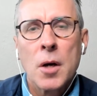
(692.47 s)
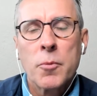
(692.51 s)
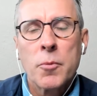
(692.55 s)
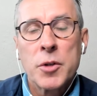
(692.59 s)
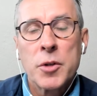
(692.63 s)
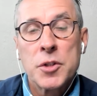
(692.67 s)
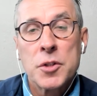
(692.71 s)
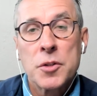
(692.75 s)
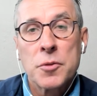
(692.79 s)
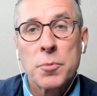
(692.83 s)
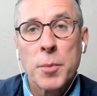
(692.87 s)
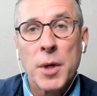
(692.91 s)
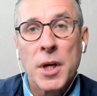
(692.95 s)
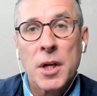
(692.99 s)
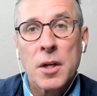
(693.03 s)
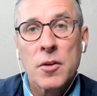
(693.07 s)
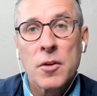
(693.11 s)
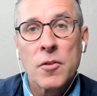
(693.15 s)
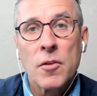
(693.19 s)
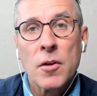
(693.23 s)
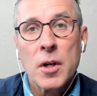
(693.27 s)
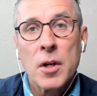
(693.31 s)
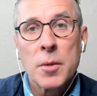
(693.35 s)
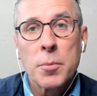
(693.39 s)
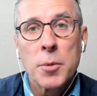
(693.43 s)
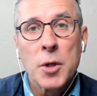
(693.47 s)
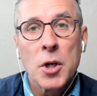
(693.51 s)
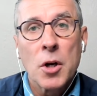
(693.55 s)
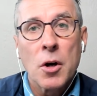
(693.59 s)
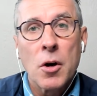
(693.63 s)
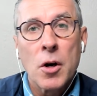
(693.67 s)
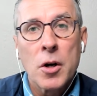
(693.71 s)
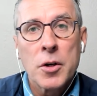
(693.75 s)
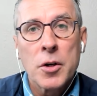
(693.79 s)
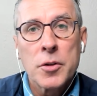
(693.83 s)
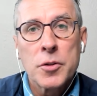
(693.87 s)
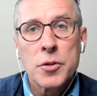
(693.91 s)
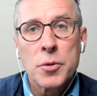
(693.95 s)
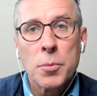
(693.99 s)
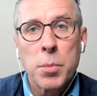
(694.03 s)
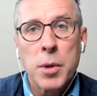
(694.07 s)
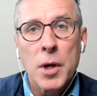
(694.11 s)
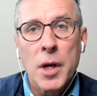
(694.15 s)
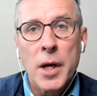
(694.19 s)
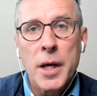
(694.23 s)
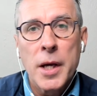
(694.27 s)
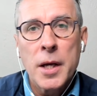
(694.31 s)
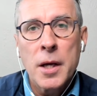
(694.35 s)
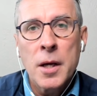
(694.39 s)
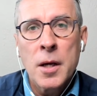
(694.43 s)
which is making it a little bit harder to
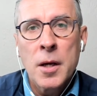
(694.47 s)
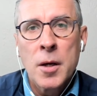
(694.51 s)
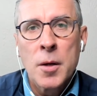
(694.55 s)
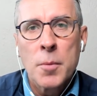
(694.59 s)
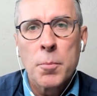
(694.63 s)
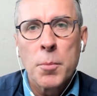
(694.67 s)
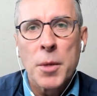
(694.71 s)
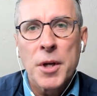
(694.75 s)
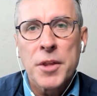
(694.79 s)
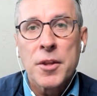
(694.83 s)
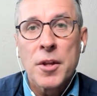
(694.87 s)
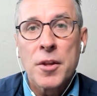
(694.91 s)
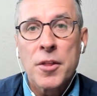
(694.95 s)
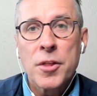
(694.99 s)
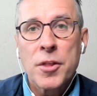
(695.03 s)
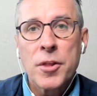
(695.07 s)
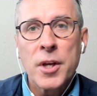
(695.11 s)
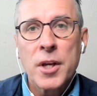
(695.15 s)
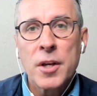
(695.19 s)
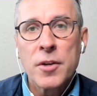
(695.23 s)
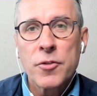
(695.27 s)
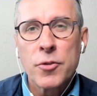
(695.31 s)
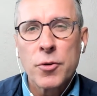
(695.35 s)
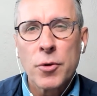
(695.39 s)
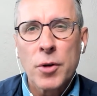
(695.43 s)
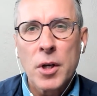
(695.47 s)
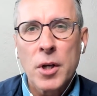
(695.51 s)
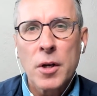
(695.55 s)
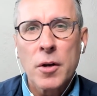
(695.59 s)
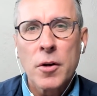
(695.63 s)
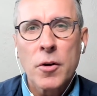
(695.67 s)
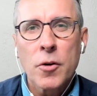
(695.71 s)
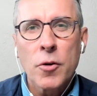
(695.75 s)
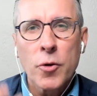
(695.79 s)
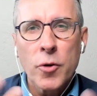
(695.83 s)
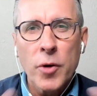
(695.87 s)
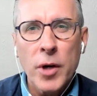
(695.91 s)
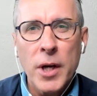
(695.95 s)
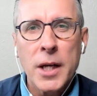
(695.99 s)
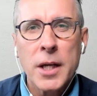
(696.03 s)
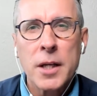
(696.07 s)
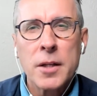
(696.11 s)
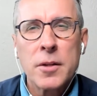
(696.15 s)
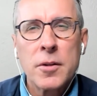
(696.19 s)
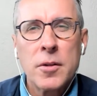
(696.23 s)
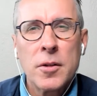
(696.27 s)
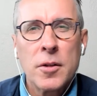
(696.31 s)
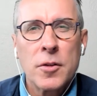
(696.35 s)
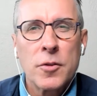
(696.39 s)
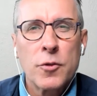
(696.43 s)
play, but the things you can
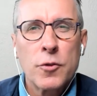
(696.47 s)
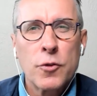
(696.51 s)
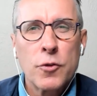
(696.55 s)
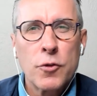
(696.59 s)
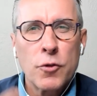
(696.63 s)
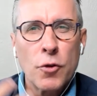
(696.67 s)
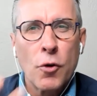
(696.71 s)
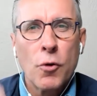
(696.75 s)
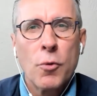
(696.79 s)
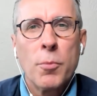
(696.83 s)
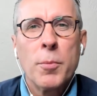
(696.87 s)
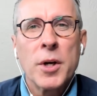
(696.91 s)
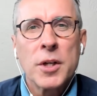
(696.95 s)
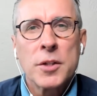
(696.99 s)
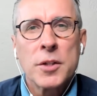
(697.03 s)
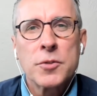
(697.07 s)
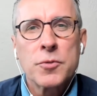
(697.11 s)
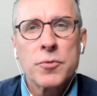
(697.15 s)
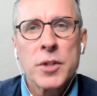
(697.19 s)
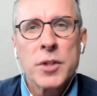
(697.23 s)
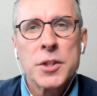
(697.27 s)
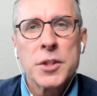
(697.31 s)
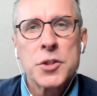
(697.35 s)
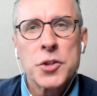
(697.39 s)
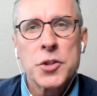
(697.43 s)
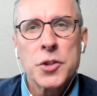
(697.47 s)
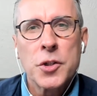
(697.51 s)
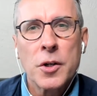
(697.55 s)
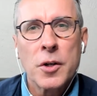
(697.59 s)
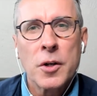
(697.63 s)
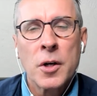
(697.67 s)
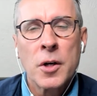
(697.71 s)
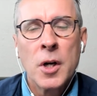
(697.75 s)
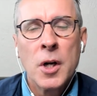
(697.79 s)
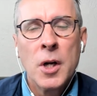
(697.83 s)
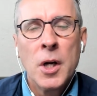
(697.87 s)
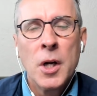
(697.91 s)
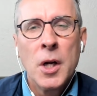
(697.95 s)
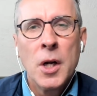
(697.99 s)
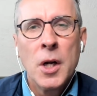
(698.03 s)
create is so much richer.